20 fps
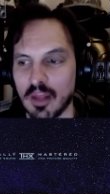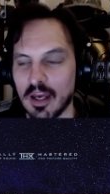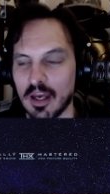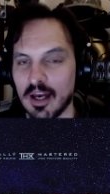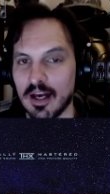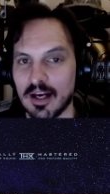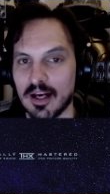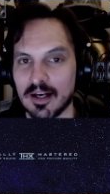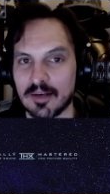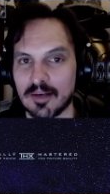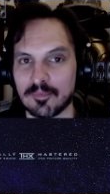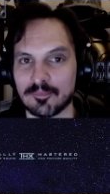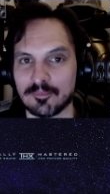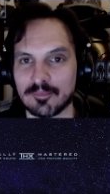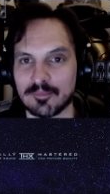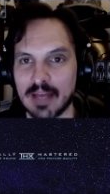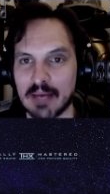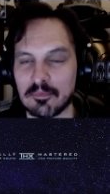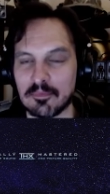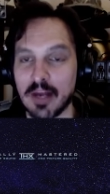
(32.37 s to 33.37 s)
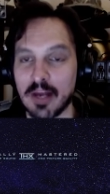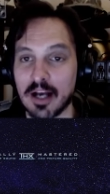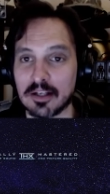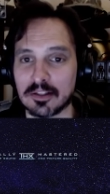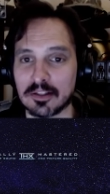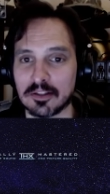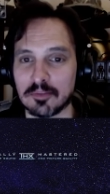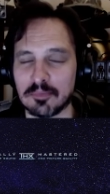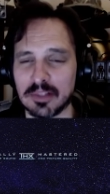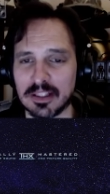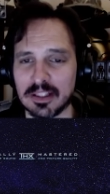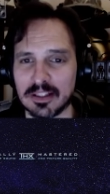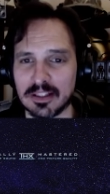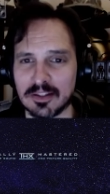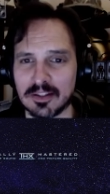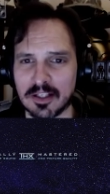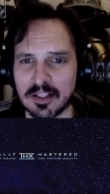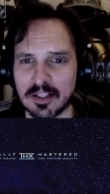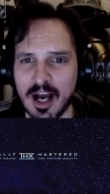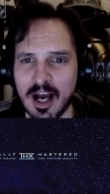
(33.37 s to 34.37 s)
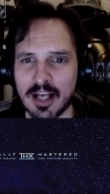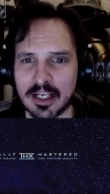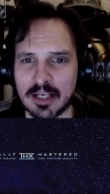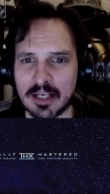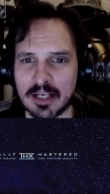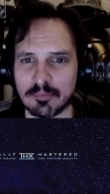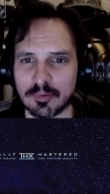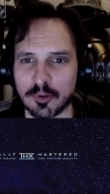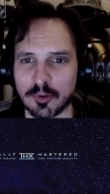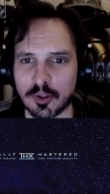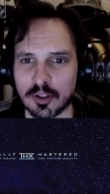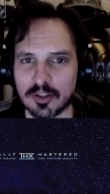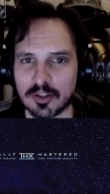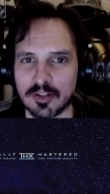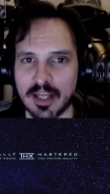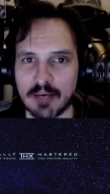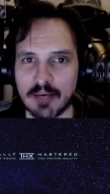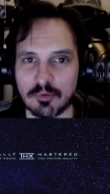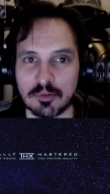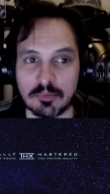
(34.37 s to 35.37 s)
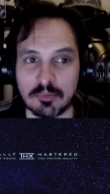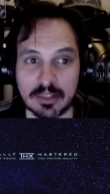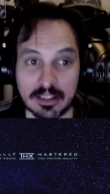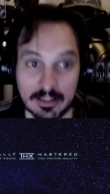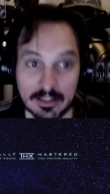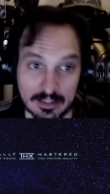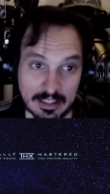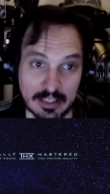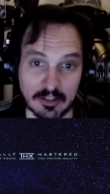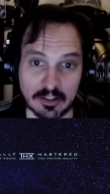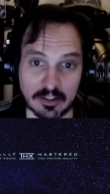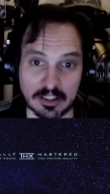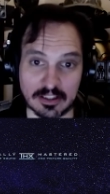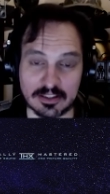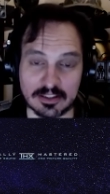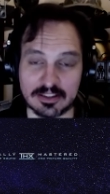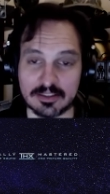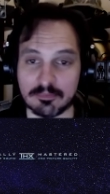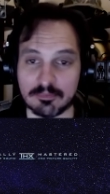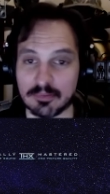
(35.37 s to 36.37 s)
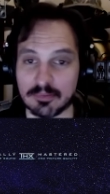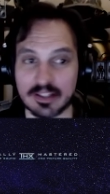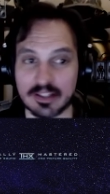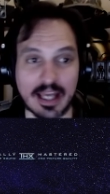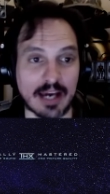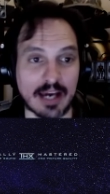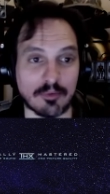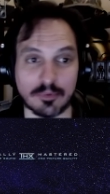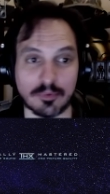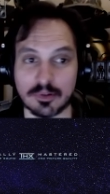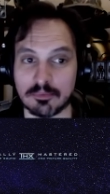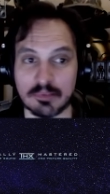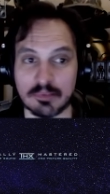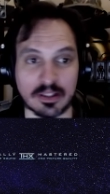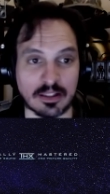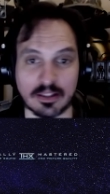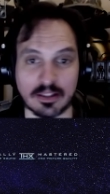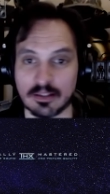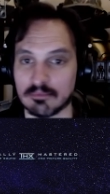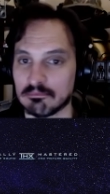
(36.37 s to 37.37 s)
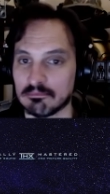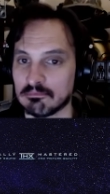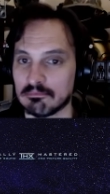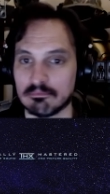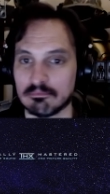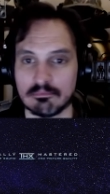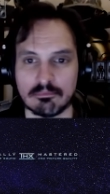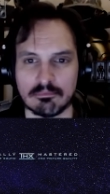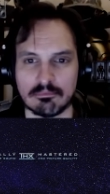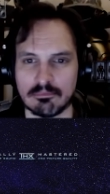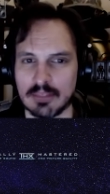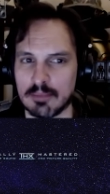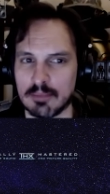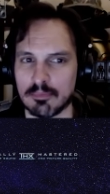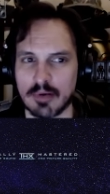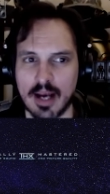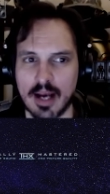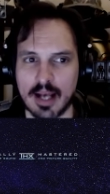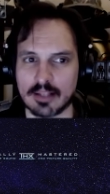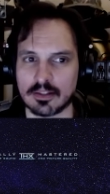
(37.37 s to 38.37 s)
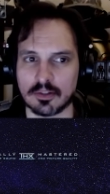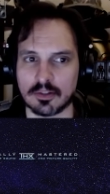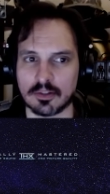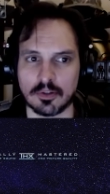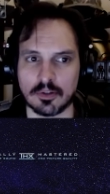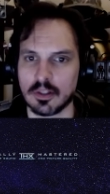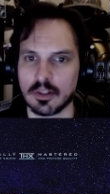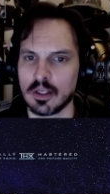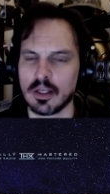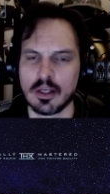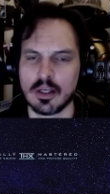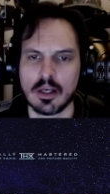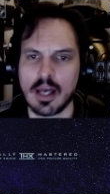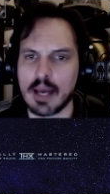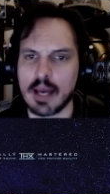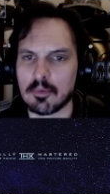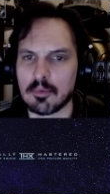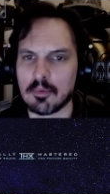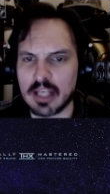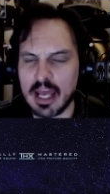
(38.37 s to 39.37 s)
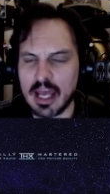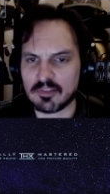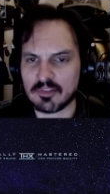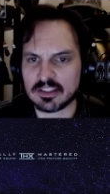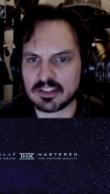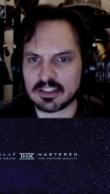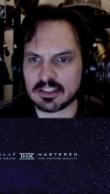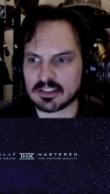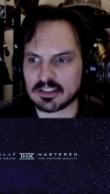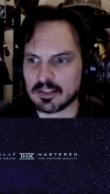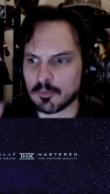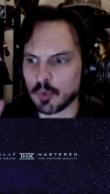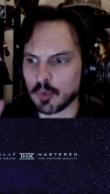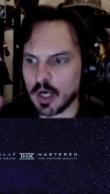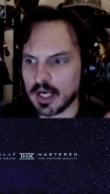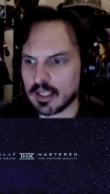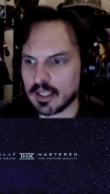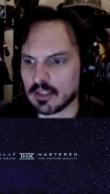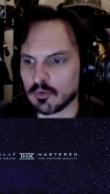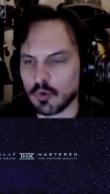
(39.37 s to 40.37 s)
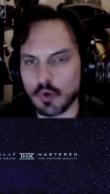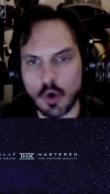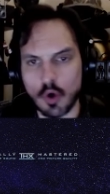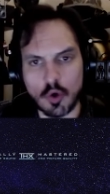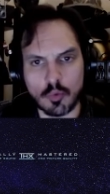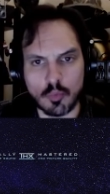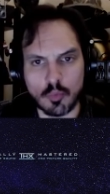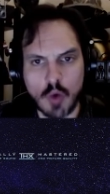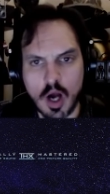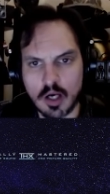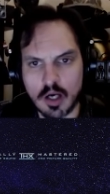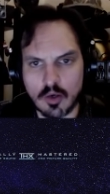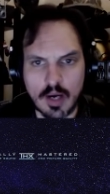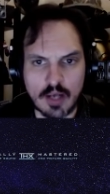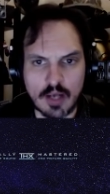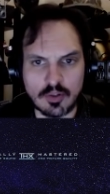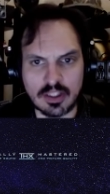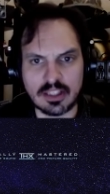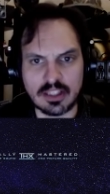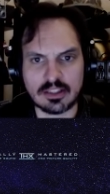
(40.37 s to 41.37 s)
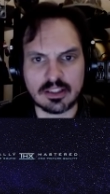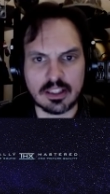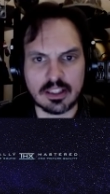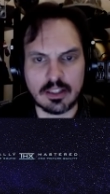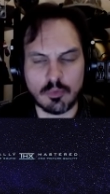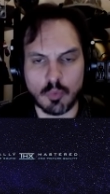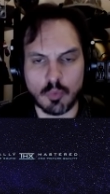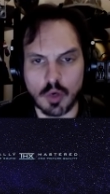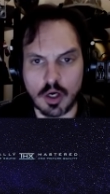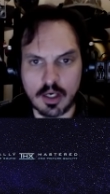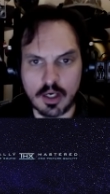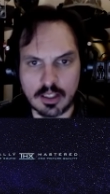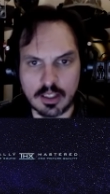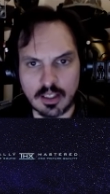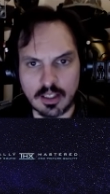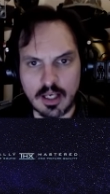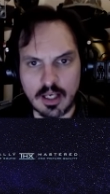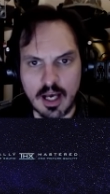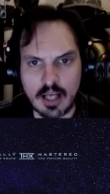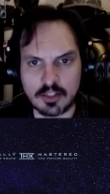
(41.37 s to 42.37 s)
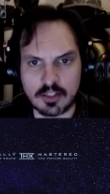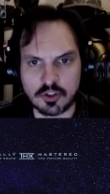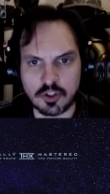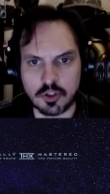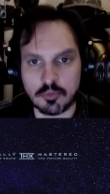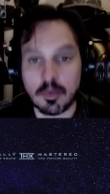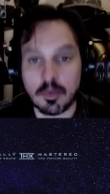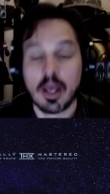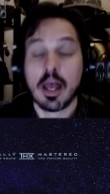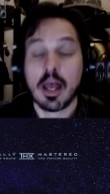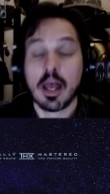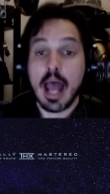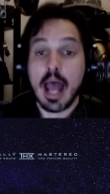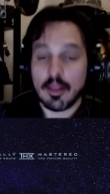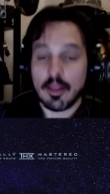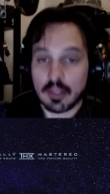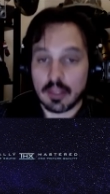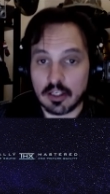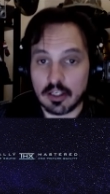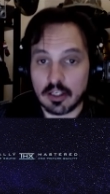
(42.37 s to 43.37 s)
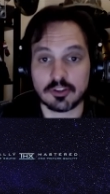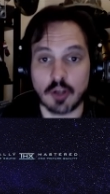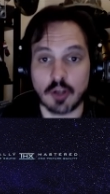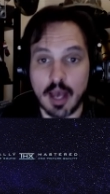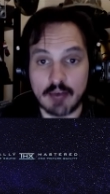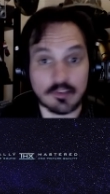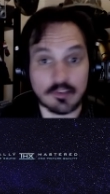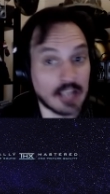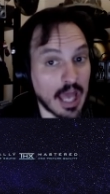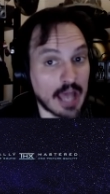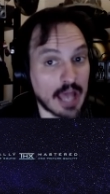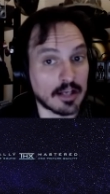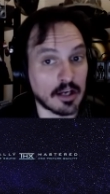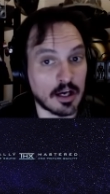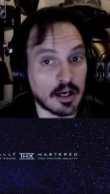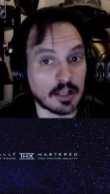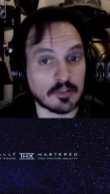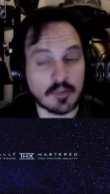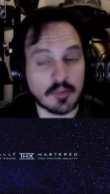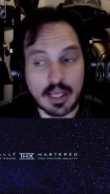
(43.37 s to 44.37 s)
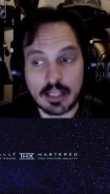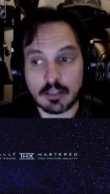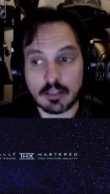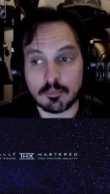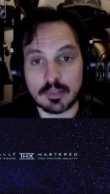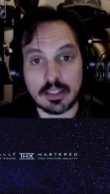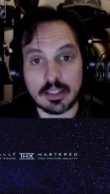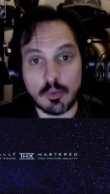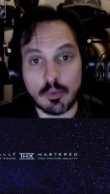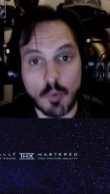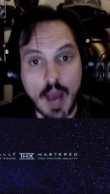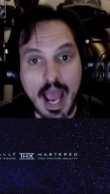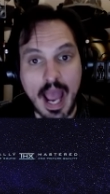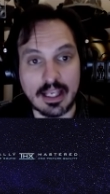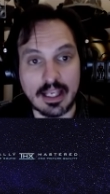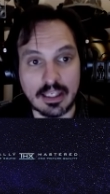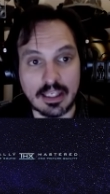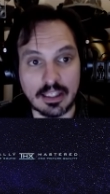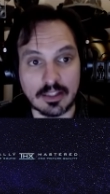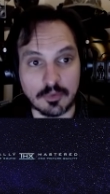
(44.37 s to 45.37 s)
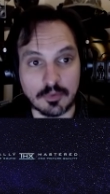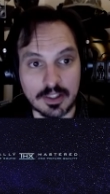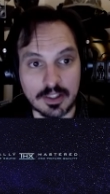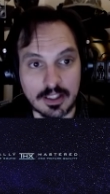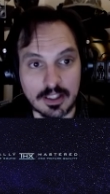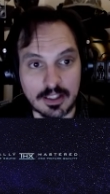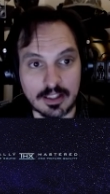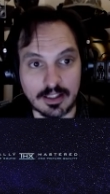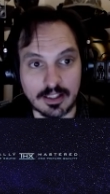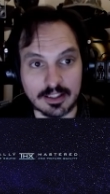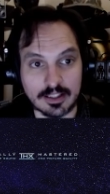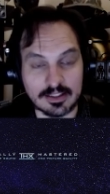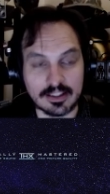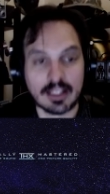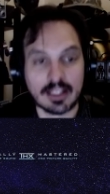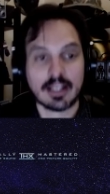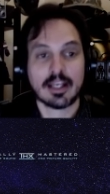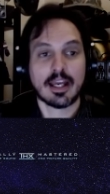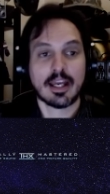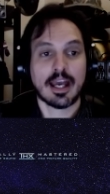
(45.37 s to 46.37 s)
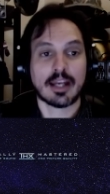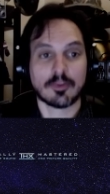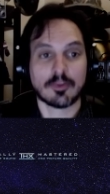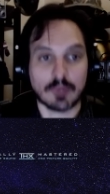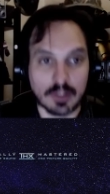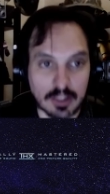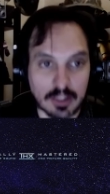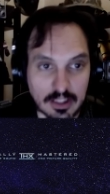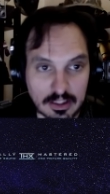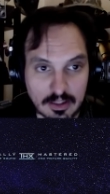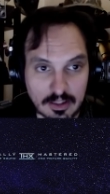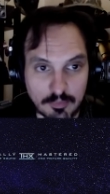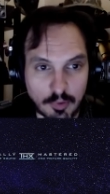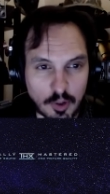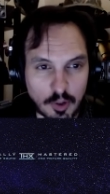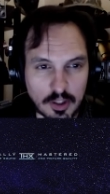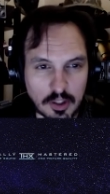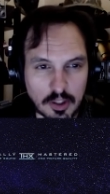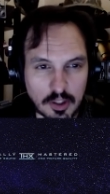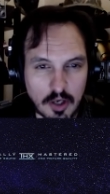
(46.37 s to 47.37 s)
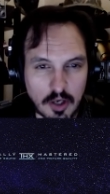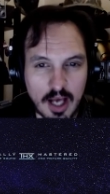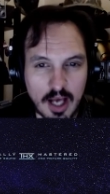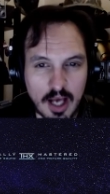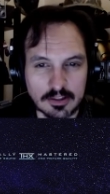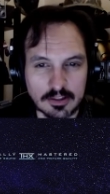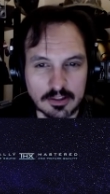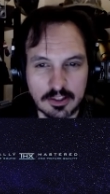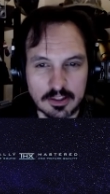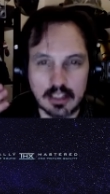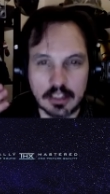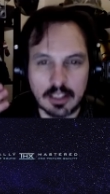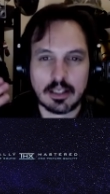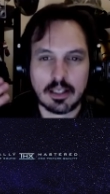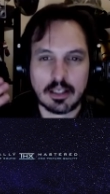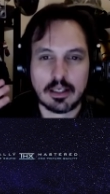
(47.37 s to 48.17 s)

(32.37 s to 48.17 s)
Uh, I'm not going to be the God Emperor. That would be hilarious, mm-hmm. but that would be impractical. Yeah. I'm going to have a system where I can go walk around easy, work in the costume, and then also have an add on that'll be wacky and ridiculous and really get the point across right.